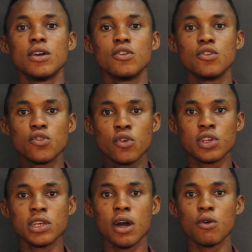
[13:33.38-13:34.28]

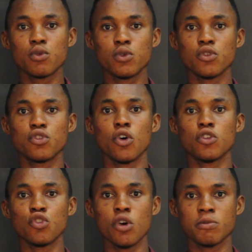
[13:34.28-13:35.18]
social rules or
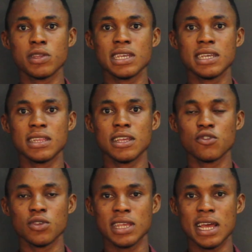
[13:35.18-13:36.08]
norms in the
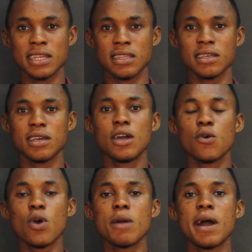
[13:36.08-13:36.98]
society,
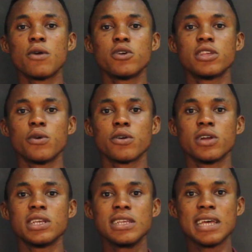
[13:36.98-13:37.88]
whereby rules and
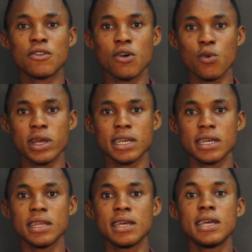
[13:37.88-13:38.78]
regulations are not working.
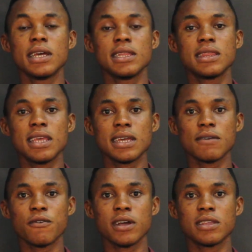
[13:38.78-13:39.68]
Take,
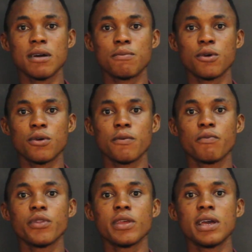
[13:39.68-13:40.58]
for example,
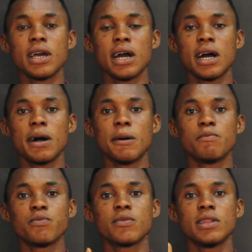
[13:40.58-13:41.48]

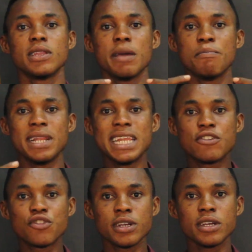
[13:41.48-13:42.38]
the
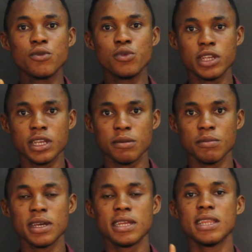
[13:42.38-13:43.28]
military
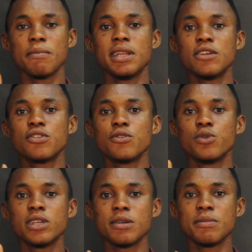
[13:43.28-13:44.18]
regime. The military
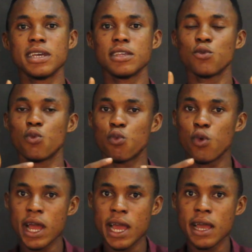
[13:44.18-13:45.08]
regime is
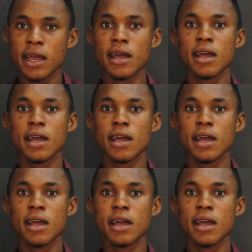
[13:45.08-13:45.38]
where